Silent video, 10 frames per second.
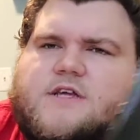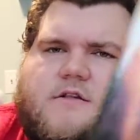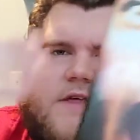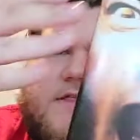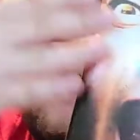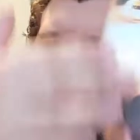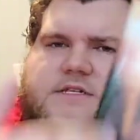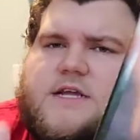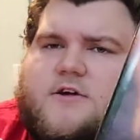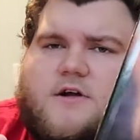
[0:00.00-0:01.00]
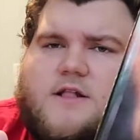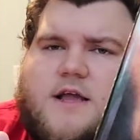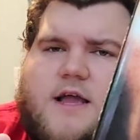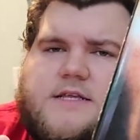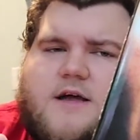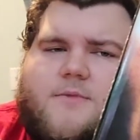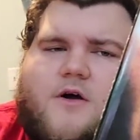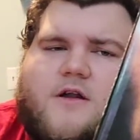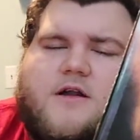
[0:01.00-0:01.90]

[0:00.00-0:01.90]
I don't think there was a sticker on the case. I bought it,